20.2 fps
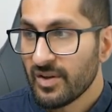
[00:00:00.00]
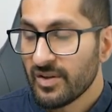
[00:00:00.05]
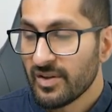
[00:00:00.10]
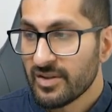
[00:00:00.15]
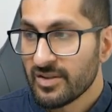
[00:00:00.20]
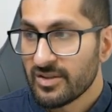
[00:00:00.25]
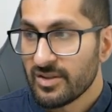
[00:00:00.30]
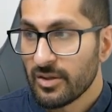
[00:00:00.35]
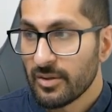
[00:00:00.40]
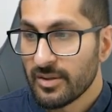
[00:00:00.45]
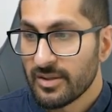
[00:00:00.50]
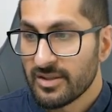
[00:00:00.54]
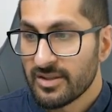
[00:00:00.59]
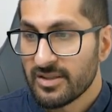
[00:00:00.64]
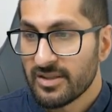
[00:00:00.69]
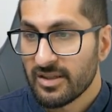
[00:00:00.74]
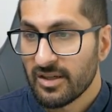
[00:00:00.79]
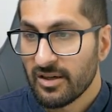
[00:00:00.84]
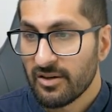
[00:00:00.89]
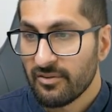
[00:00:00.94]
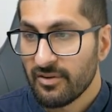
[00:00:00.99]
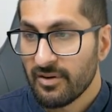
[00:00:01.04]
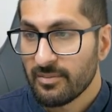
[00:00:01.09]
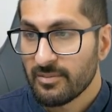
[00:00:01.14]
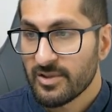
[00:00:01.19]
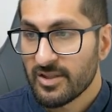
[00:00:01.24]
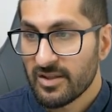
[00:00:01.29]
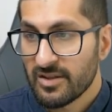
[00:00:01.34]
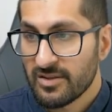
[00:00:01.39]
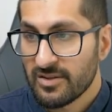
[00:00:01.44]
let's go into CRM
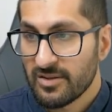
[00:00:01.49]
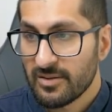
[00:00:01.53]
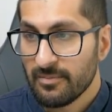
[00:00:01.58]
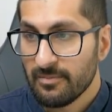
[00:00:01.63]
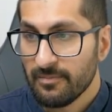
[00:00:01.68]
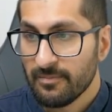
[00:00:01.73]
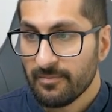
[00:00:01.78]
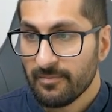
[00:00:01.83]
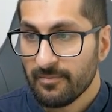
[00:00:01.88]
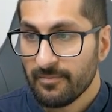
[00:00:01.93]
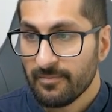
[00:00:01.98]
system.